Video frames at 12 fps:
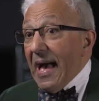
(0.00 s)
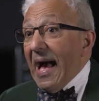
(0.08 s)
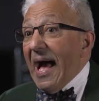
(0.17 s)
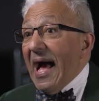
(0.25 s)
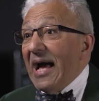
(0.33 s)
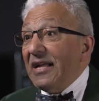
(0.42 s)

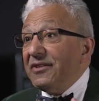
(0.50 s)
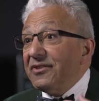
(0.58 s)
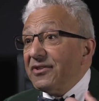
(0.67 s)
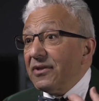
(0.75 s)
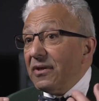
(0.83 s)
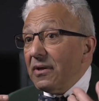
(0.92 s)

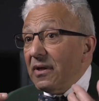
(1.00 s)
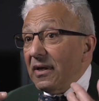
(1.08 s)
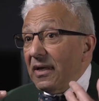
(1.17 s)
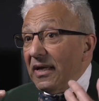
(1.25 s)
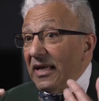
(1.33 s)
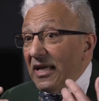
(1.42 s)
and
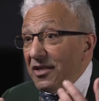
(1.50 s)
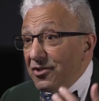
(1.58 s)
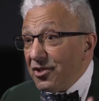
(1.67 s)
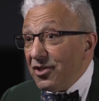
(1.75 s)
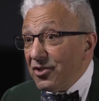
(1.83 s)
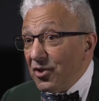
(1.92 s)

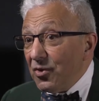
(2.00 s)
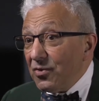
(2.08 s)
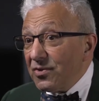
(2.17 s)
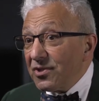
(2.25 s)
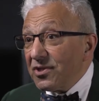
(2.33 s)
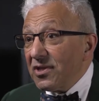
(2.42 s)

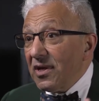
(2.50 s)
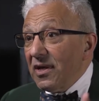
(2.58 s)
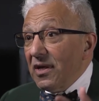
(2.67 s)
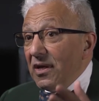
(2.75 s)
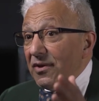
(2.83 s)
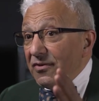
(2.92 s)
introduce
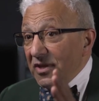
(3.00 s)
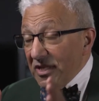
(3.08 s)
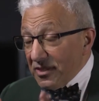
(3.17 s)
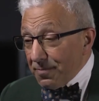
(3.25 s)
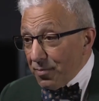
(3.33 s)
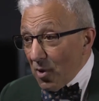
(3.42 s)

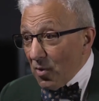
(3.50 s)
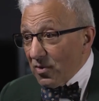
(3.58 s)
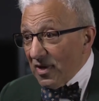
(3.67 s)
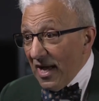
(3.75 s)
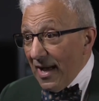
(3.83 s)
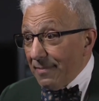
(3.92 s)
these
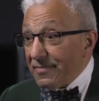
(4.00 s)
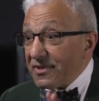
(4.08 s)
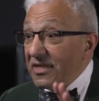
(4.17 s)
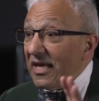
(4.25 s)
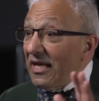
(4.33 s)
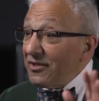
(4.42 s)

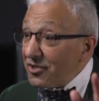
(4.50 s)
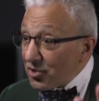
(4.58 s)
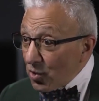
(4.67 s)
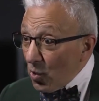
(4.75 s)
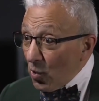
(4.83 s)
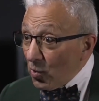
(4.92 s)
programs in
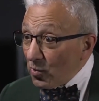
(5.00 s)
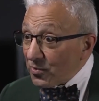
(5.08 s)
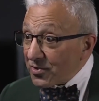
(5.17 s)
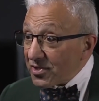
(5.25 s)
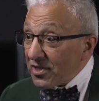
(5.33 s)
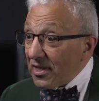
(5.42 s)

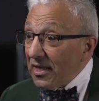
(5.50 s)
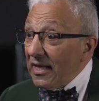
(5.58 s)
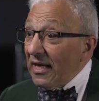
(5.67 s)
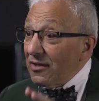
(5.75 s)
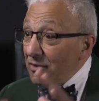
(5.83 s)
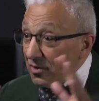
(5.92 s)
schools,
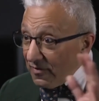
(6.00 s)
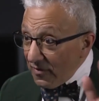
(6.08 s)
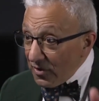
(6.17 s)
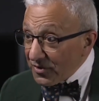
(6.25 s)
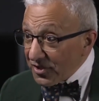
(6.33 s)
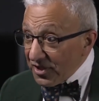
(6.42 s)
in
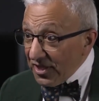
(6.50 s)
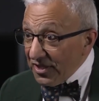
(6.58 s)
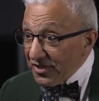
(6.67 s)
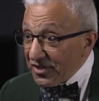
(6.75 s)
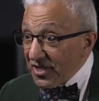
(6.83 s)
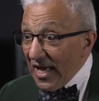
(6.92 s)

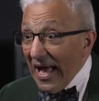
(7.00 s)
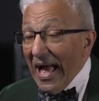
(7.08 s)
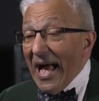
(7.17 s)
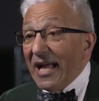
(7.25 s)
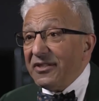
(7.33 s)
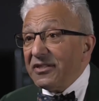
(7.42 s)
universities,
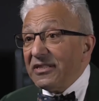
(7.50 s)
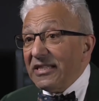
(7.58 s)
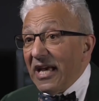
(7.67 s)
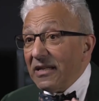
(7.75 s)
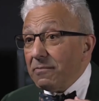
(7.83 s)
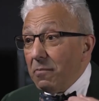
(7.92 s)
and
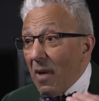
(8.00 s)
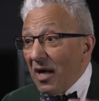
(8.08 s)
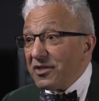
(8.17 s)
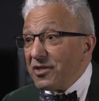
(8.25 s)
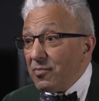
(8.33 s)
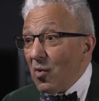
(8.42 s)
get
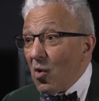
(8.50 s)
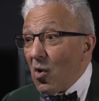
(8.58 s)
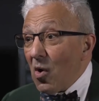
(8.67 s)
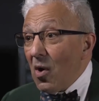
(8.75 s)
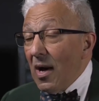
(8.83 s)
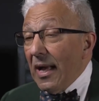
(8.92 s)
much more